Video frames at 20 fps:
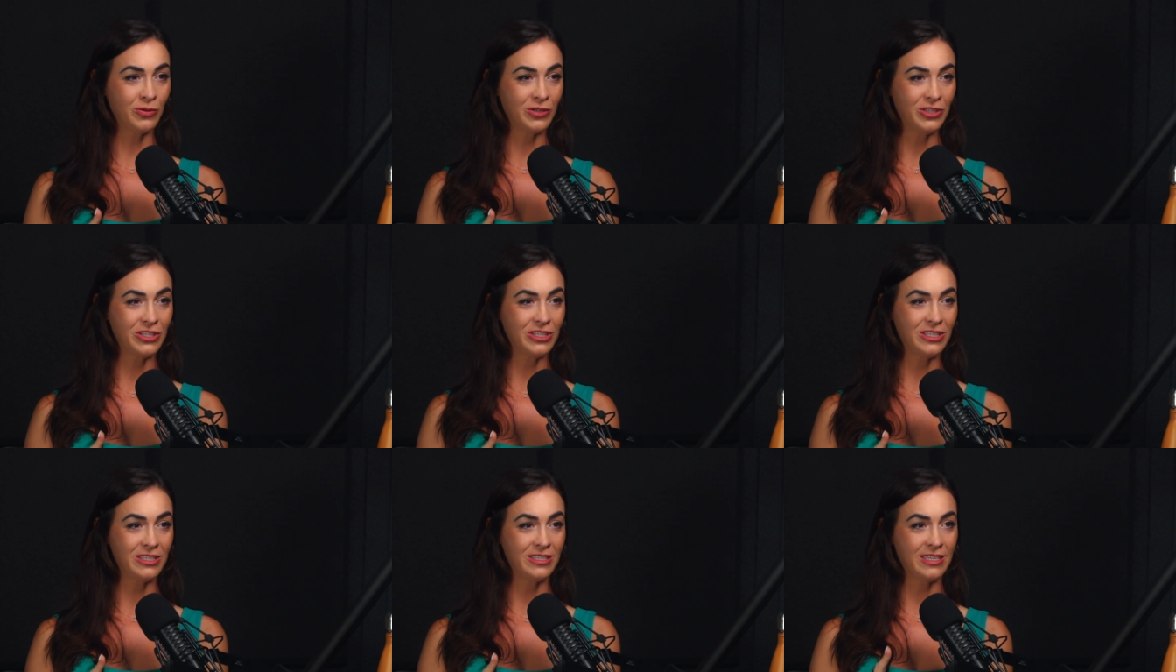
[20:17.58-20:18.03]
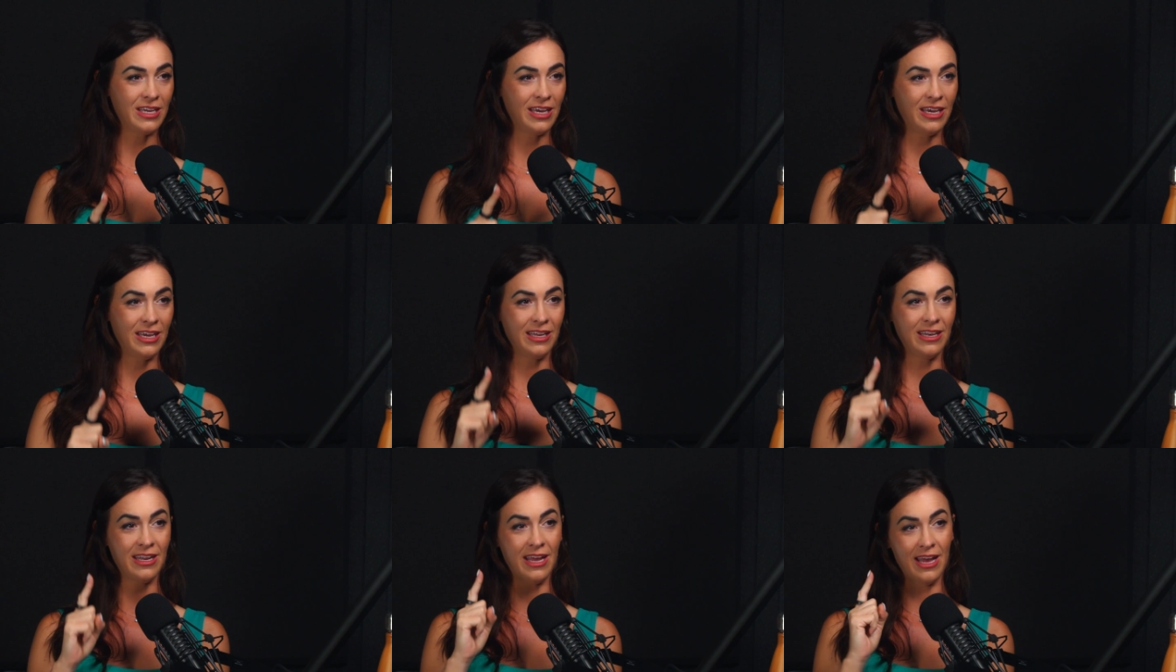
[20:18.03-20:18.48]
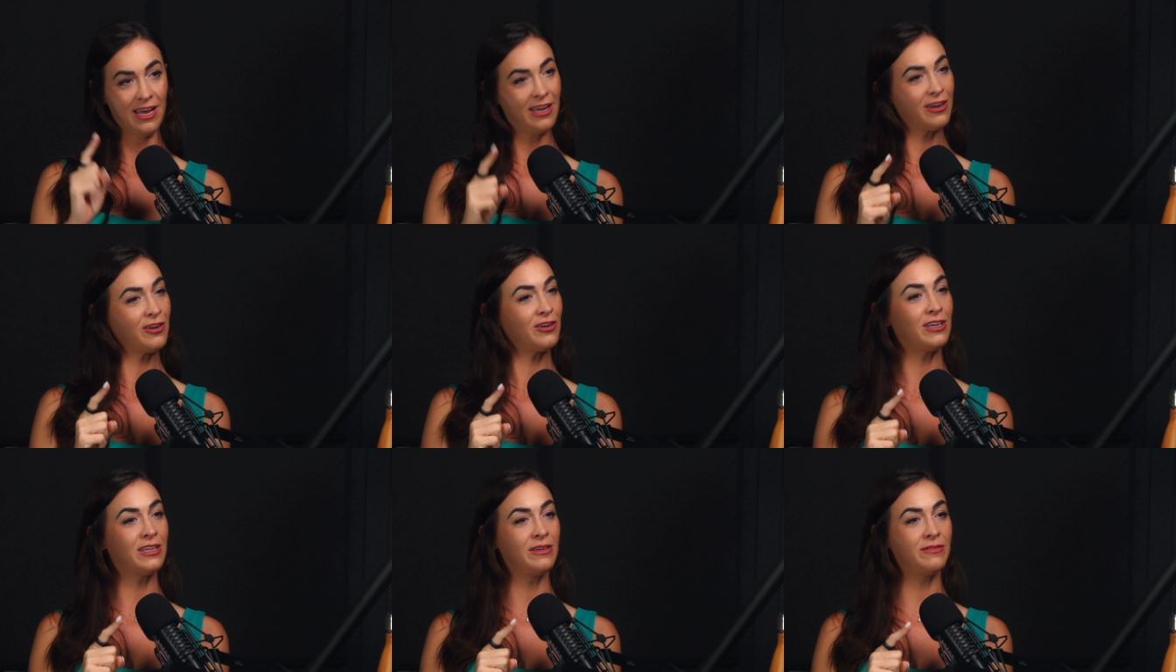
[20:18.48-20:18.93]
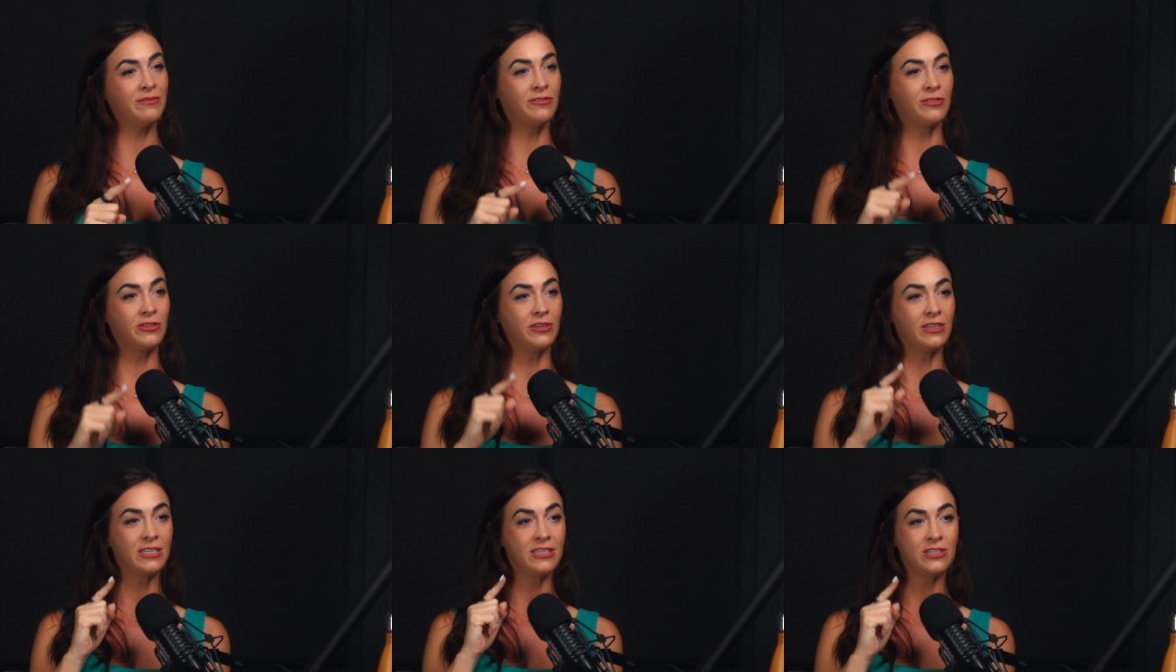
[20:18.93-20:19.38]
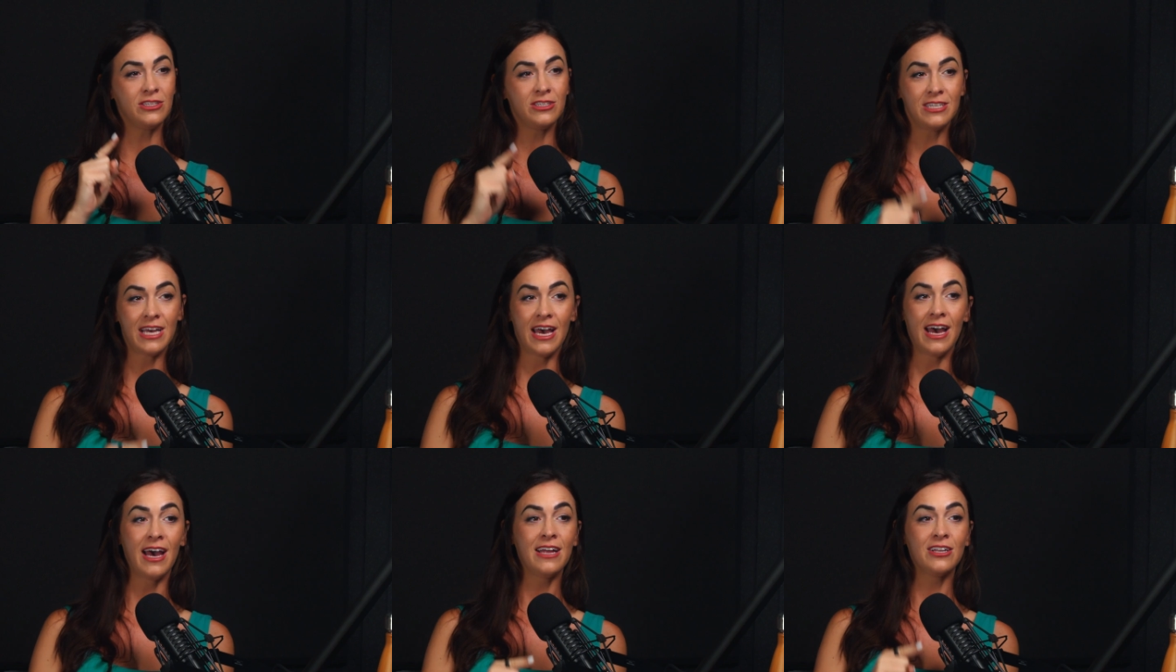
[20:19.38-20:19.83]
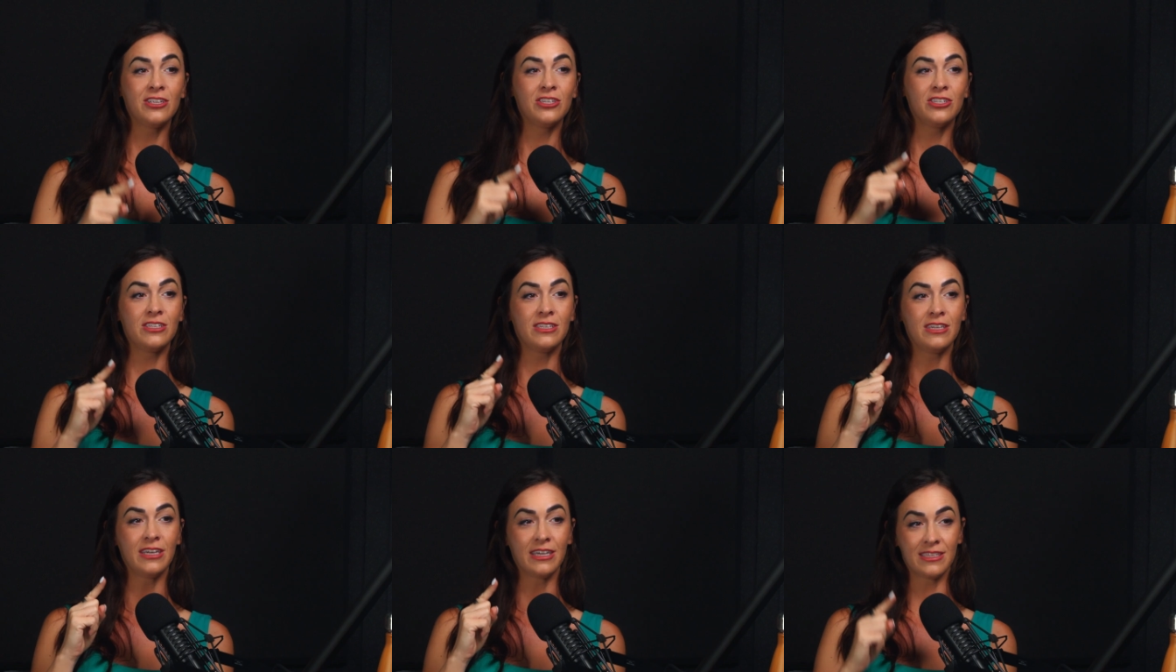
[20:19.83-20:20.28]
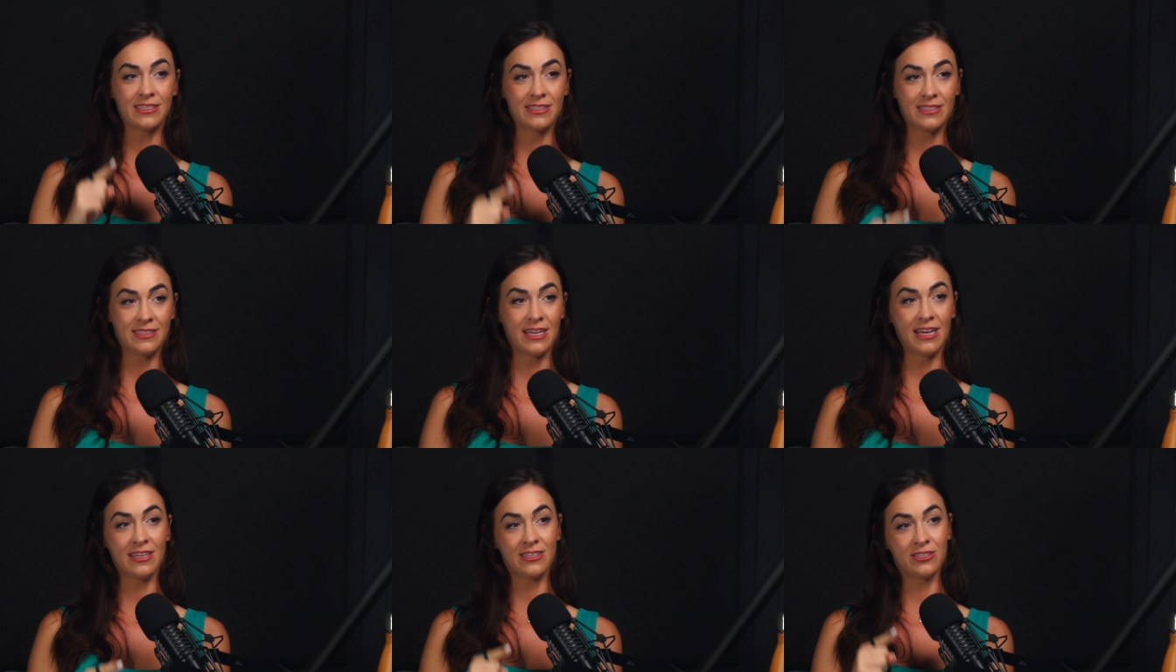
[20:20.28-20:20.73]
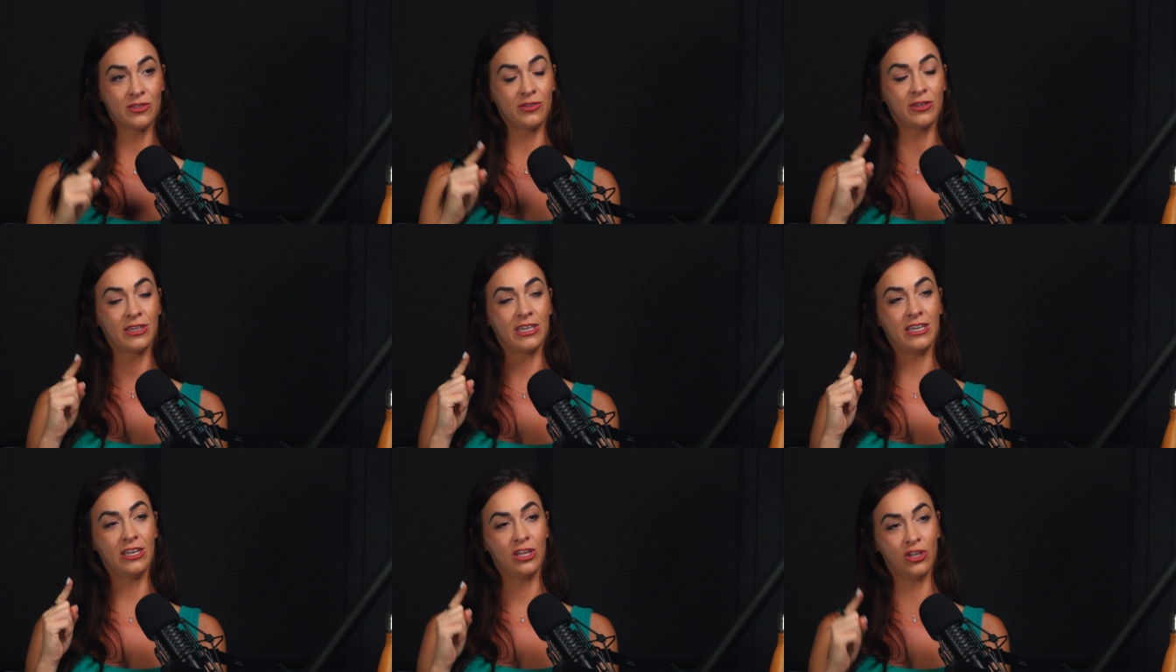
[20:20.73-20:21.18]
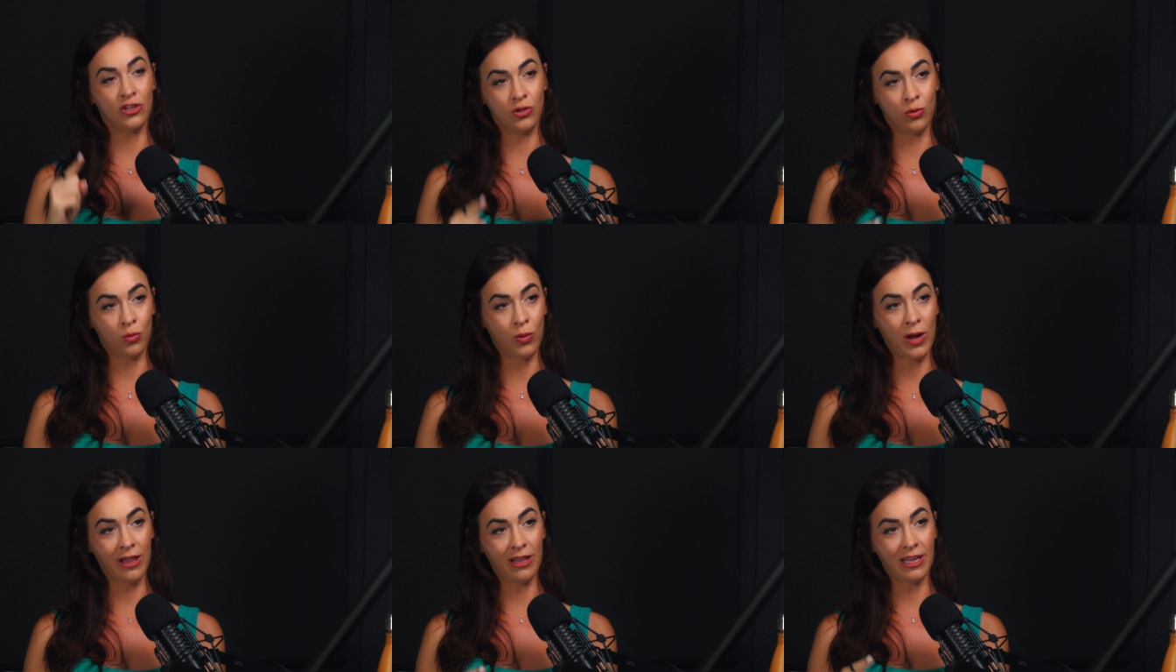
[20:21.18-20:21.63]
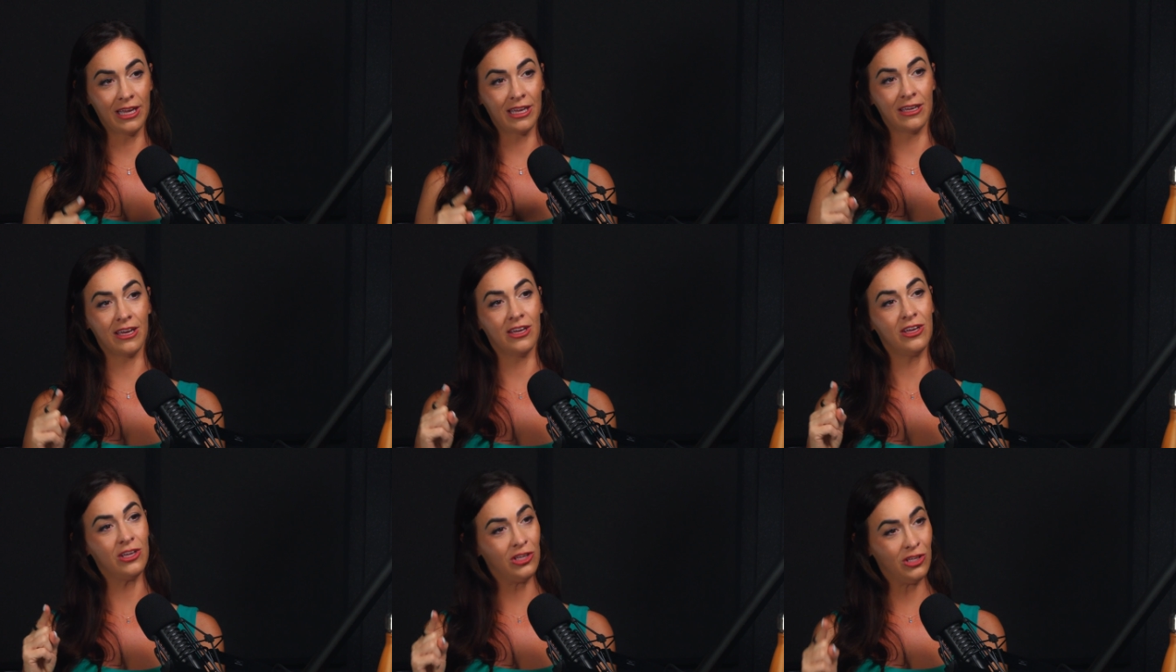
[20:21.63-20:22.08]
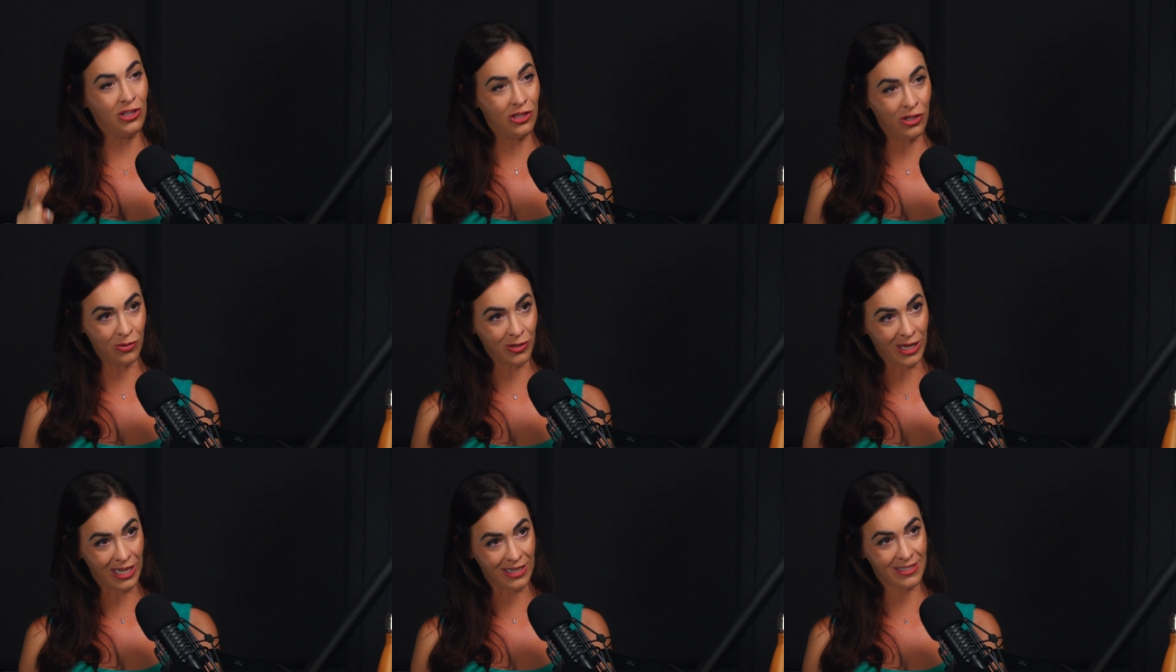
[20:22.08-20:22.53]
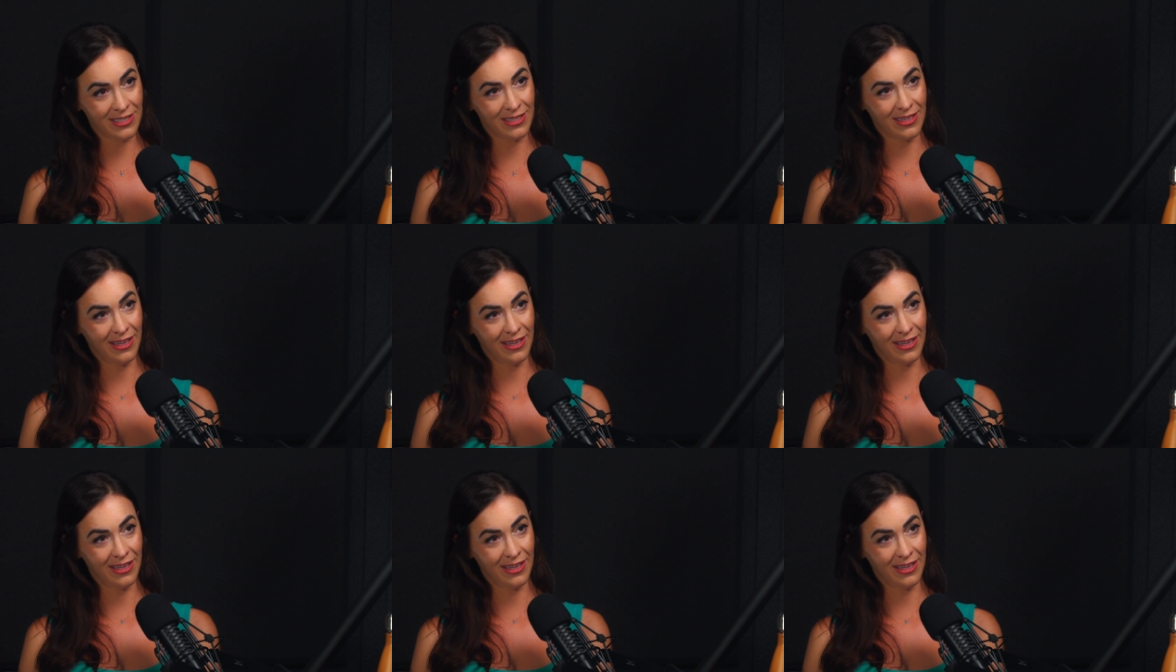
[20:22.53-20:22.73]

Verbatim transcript: which is a, an acronym for attached accessory dwelling unit.